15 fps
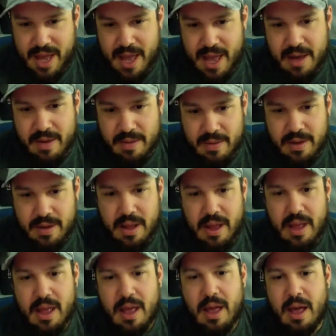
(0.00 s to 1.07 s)
out
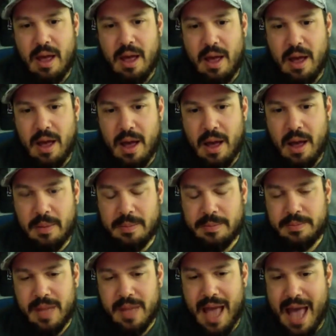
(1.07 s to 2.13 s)

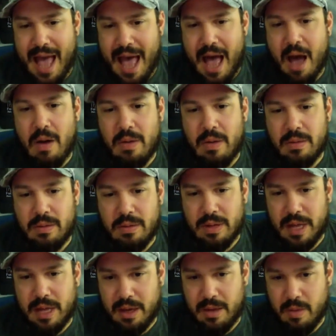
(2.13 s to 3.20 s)
how,
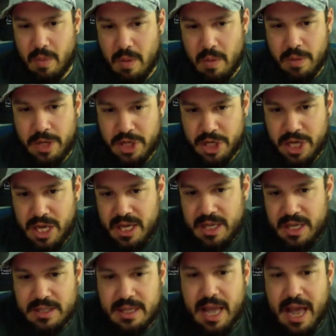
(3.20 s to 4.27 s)
like, which
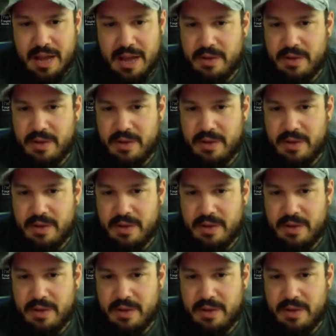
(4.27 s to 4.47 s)
key is that.